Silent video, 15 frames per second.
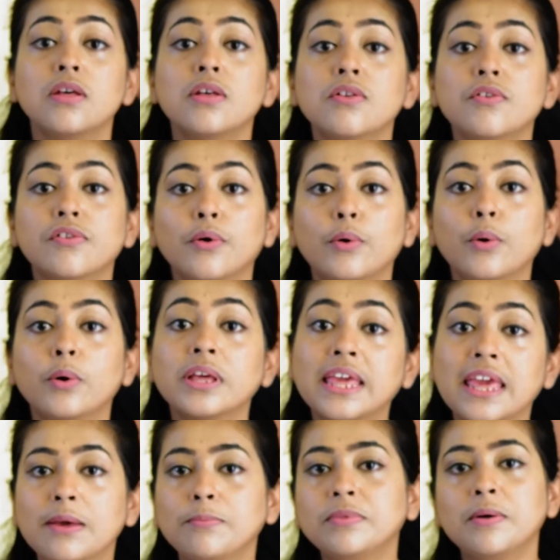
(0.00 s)
So
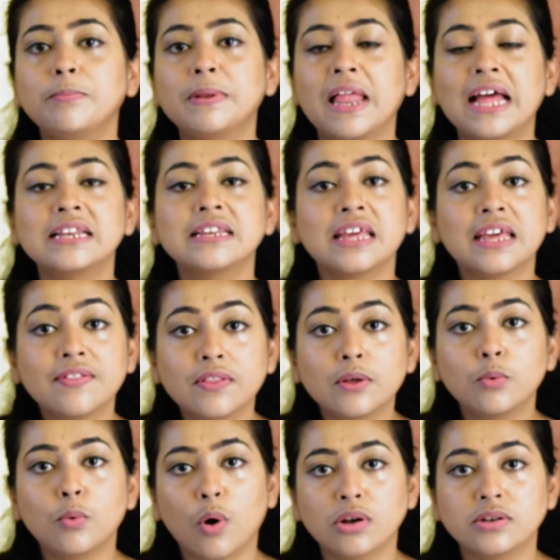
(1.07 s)
keep the plant in the
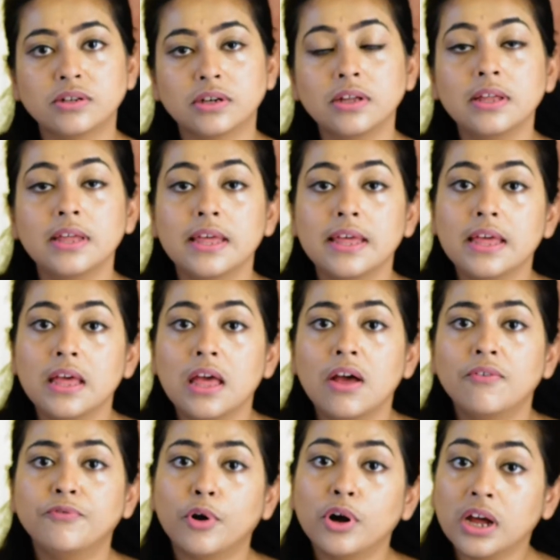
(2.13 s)
water
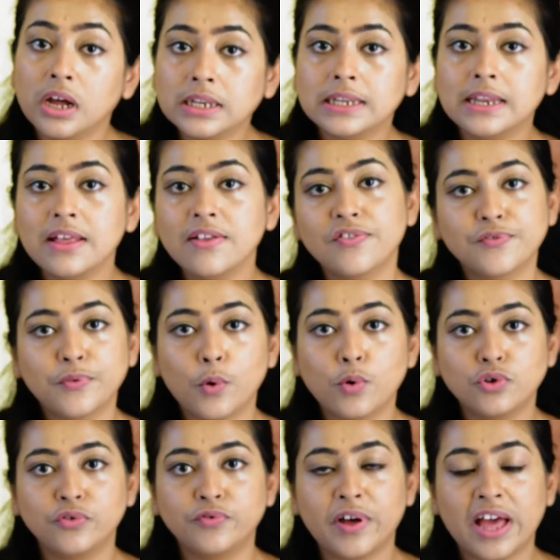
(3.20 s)
for at least 4
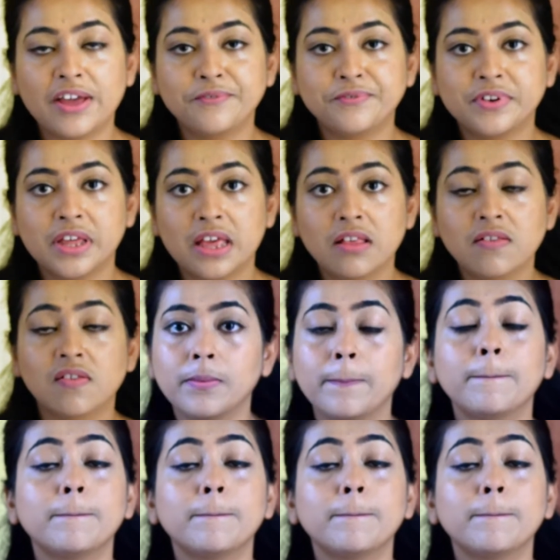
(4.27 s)
to 5 days.